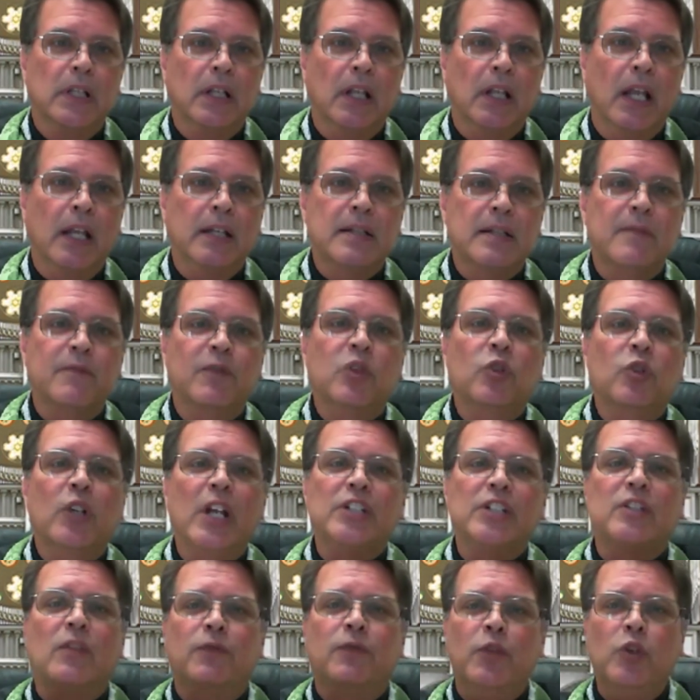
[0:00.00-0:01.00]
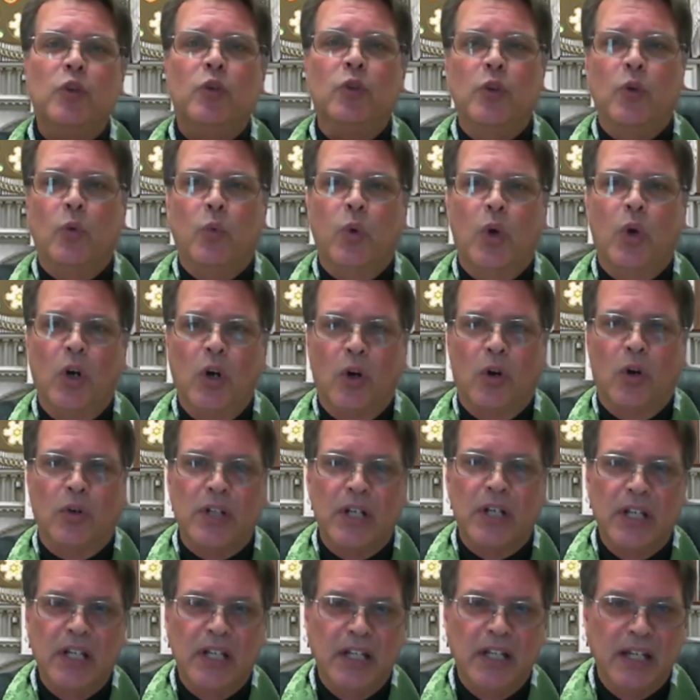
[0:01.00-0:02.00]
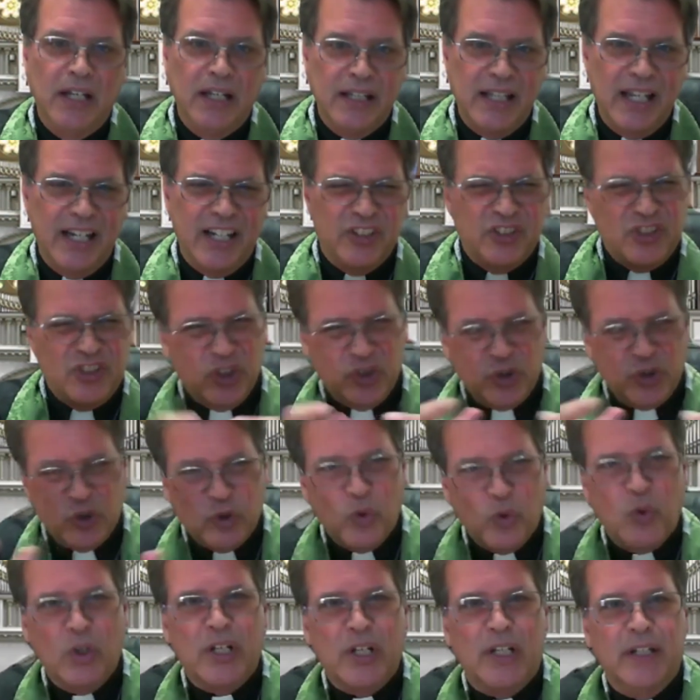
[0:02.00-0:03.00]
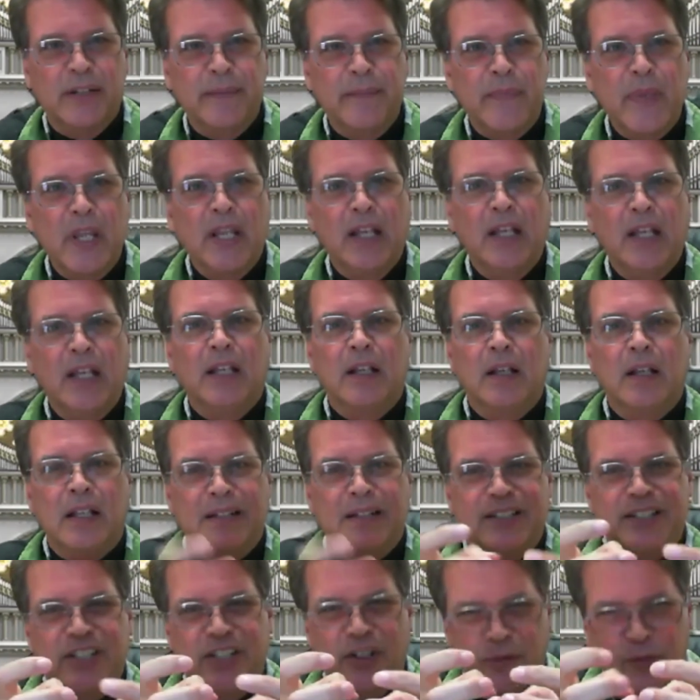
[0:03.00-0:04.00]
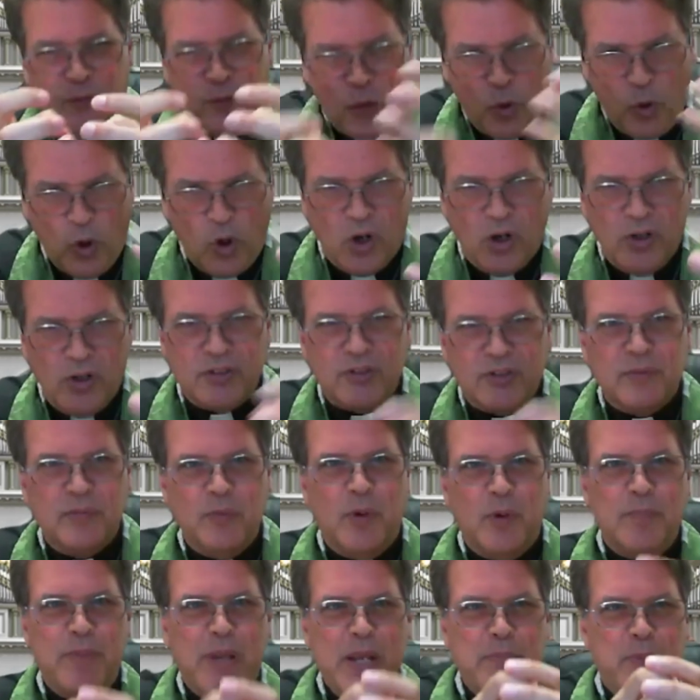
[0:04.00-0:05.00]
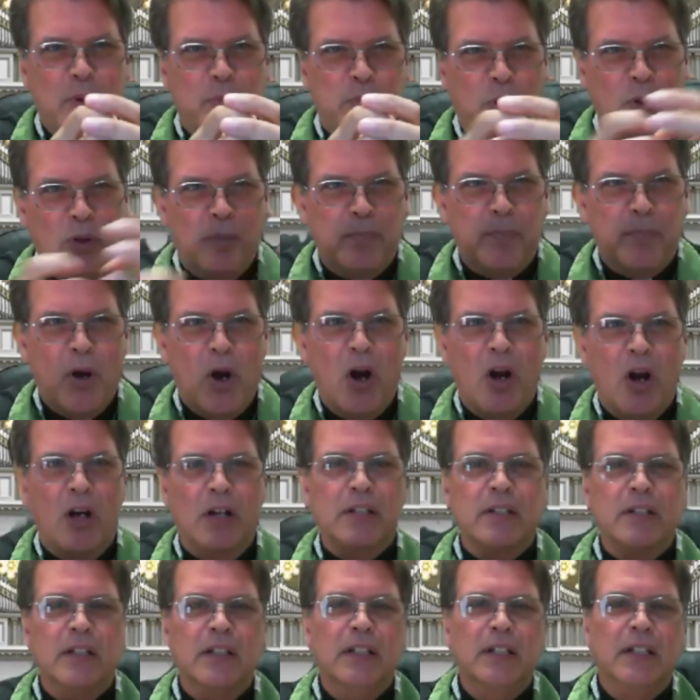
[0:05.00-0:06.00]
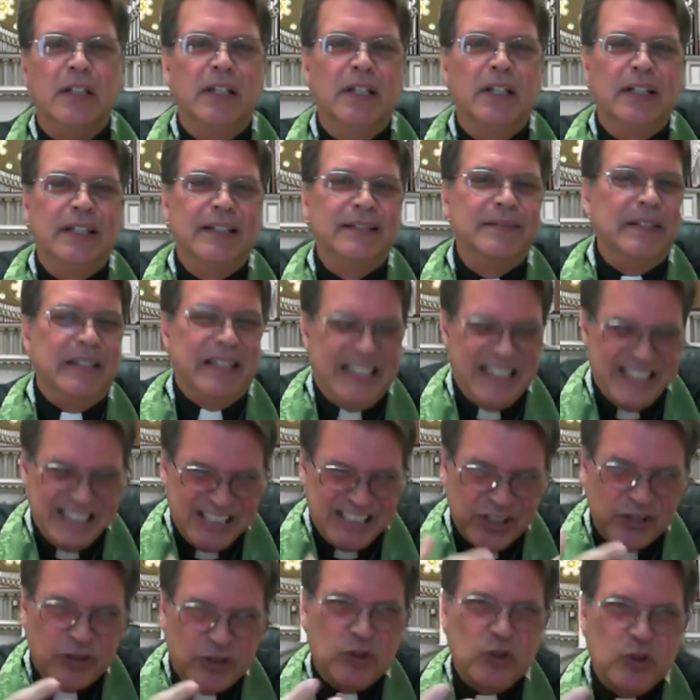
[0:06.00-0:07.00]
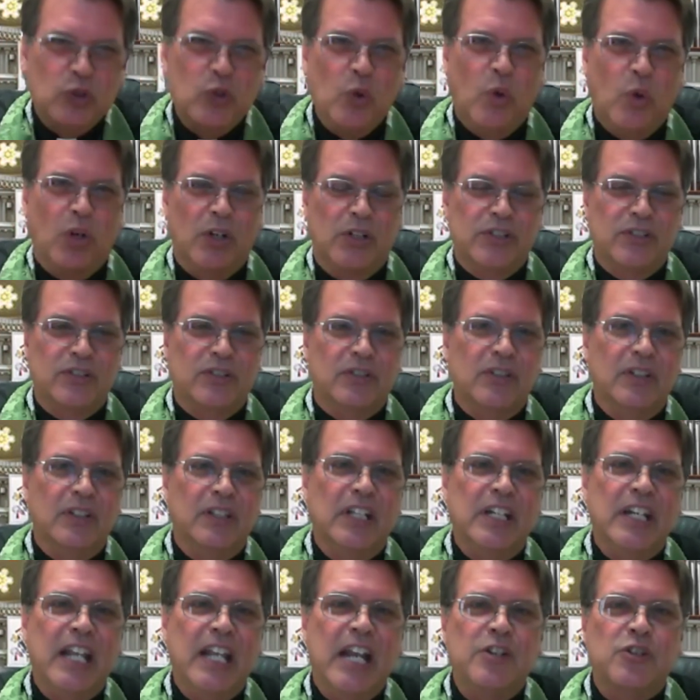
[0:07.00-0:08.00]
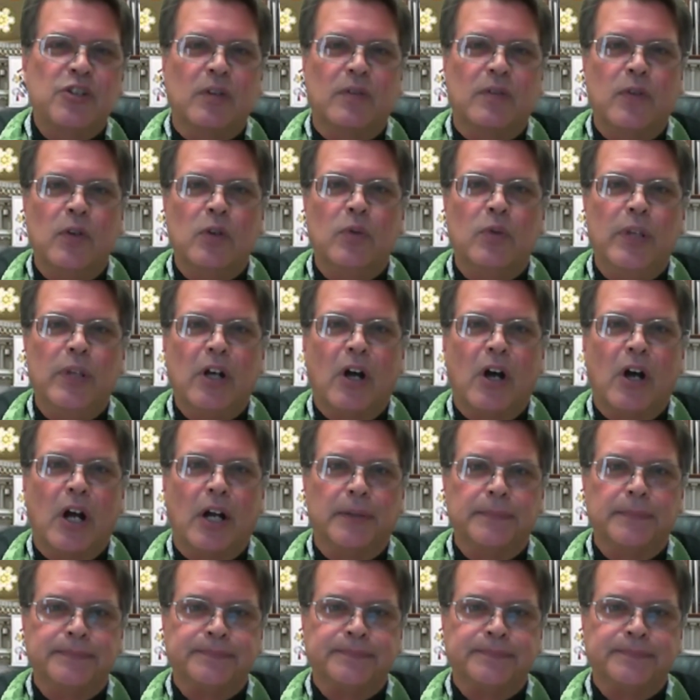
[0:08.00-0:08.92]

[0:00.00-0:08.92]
It creates a view of the world that is distorted. Divorce, when people pull apart, distorts the nature of who we are.